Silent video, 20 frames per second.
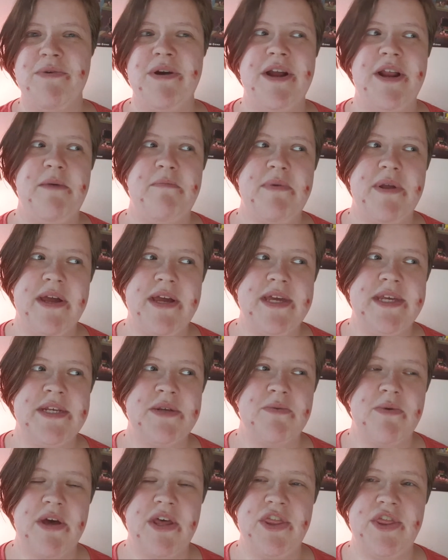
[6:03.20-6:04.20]
really
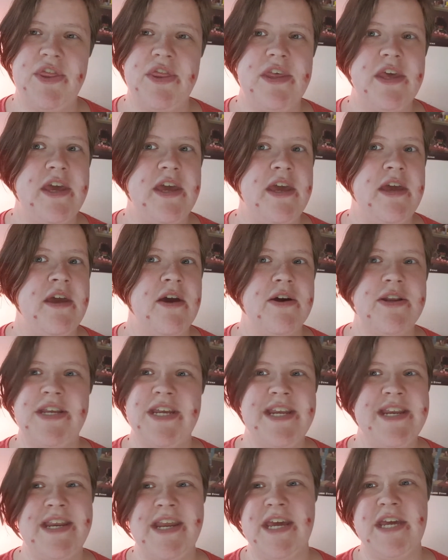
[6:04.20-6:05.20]
pleased with. I
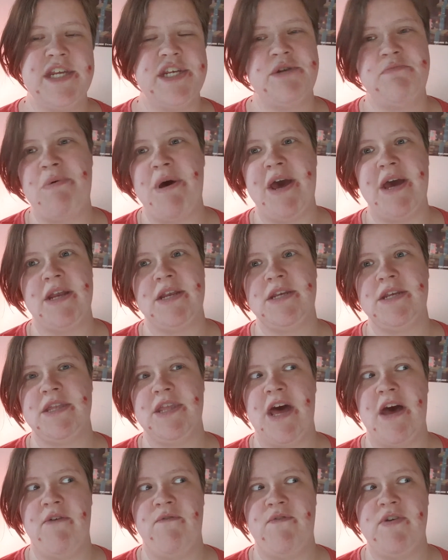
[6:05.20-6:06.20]
didn't expect
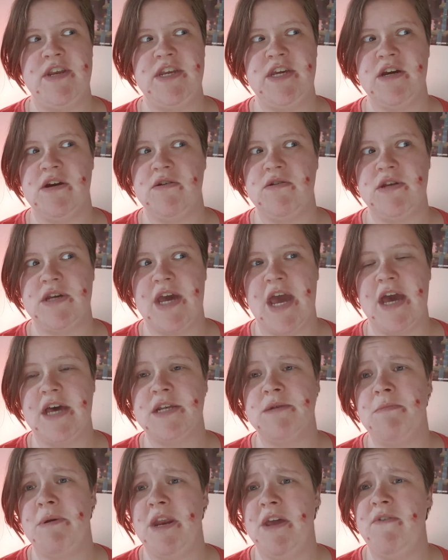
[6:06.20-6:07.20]
that video to get
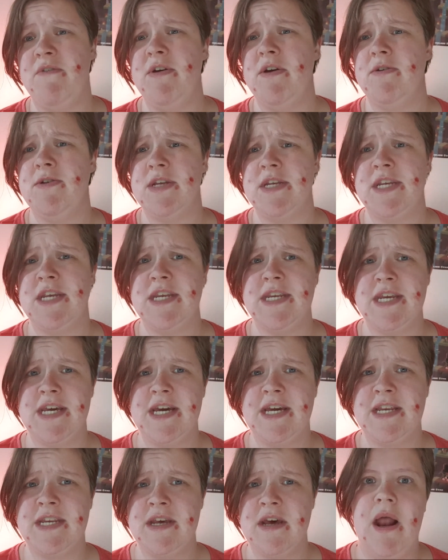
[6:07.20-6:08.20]
as many views as it
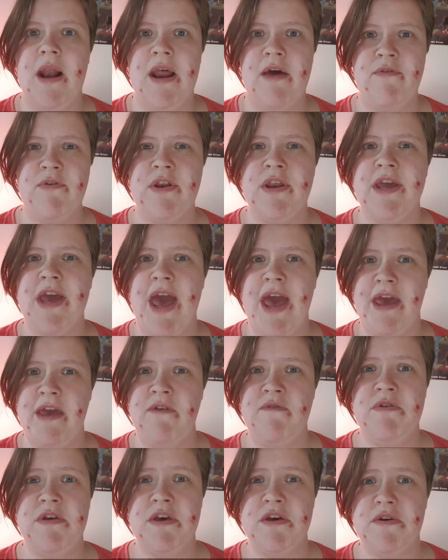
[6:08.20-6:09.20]
did.
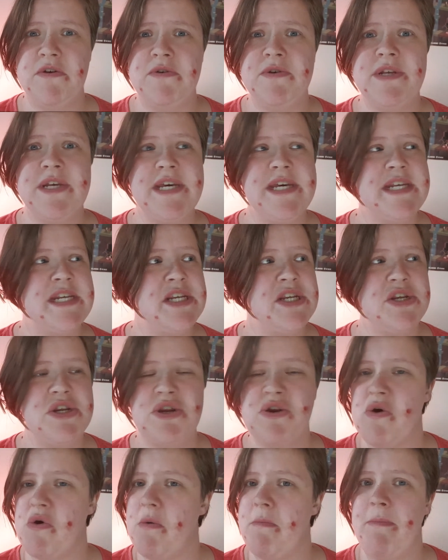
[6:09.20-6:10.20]
11k views is
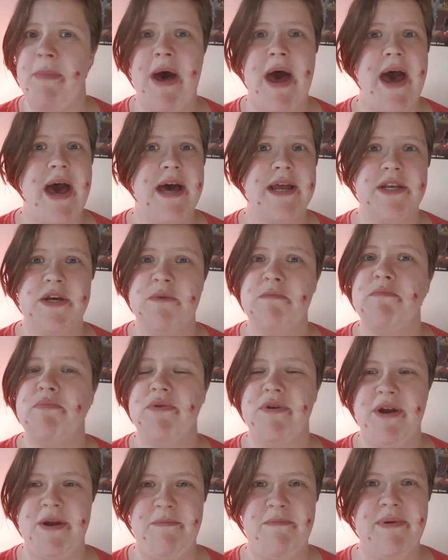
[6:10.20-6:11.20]
not bad. I'm
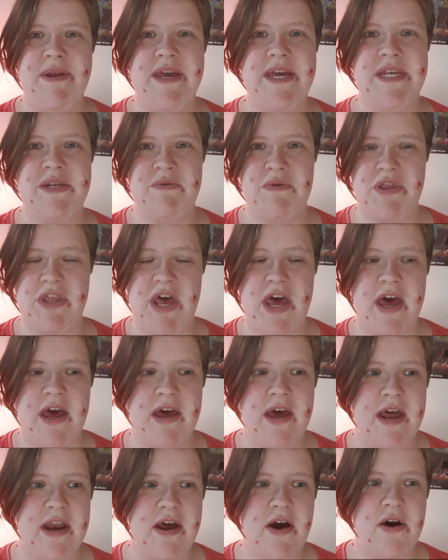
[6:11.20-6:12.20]
pretty pleased with that.
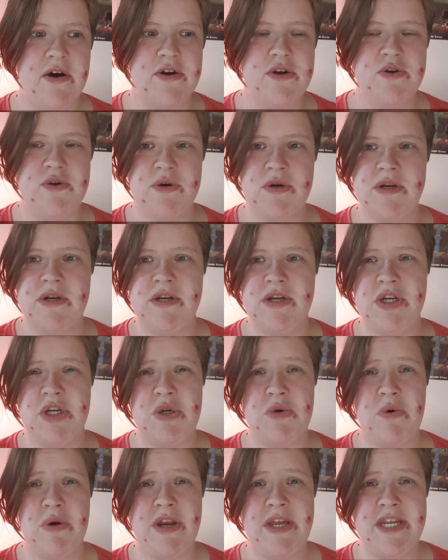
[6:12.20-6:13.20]
And
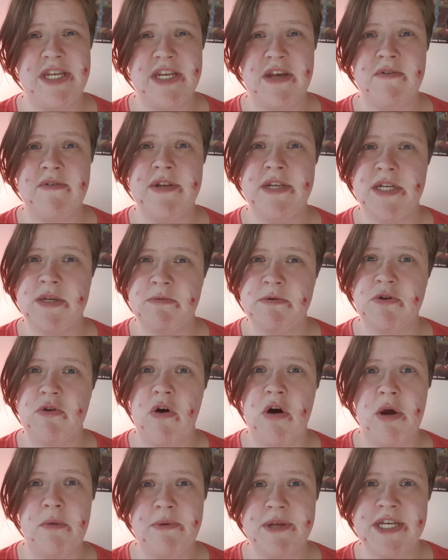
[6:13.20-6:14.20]
127
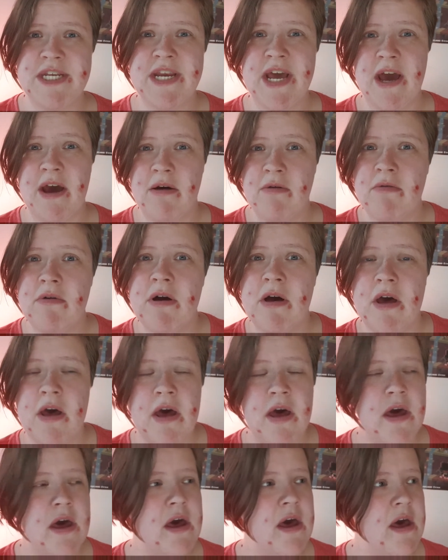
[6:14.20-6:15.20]
subscribers now.
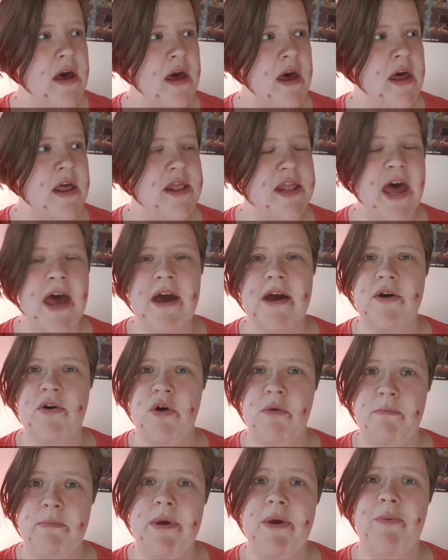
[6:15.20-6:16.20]
That
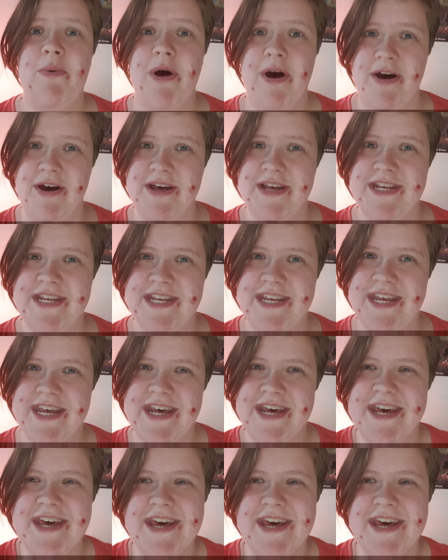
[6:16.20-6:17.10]
could be worse.